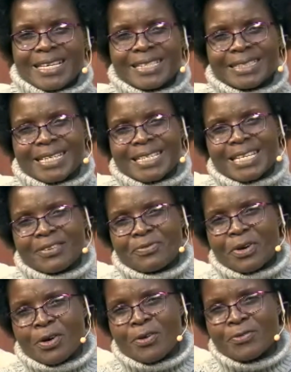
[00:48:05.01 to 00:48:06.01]
He's the
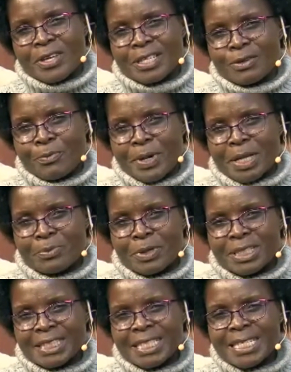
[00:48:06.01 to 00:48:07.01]
giver of the
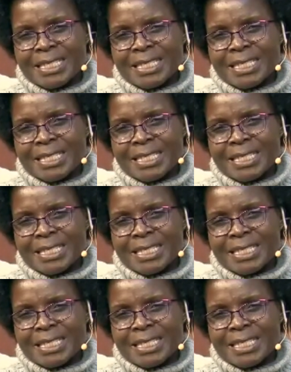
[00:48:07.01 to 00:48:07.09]
commandments. Right.